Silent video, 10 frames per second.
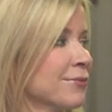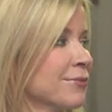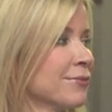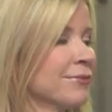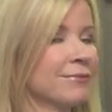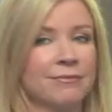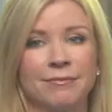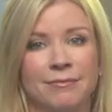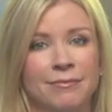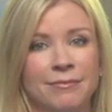
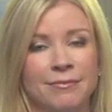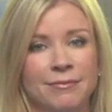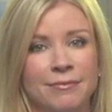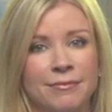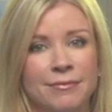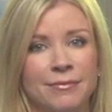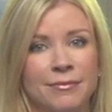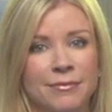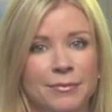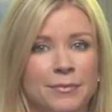
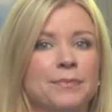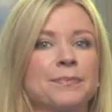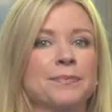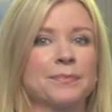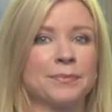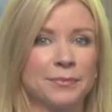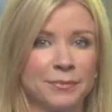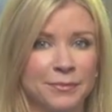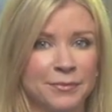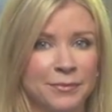
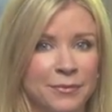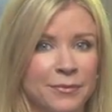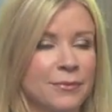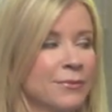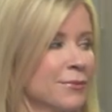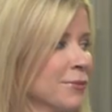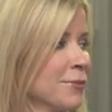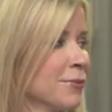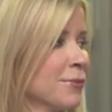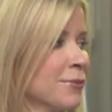
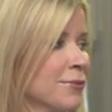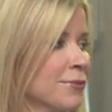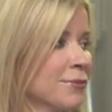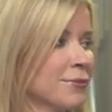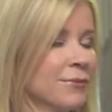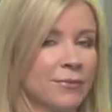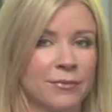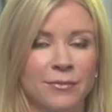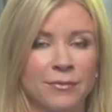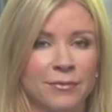
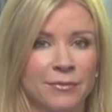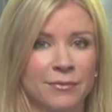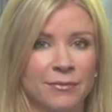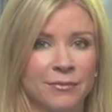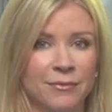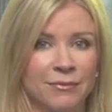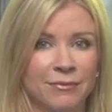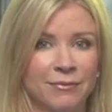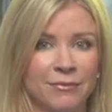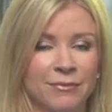
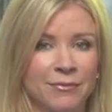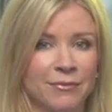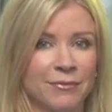The person shown says nothing.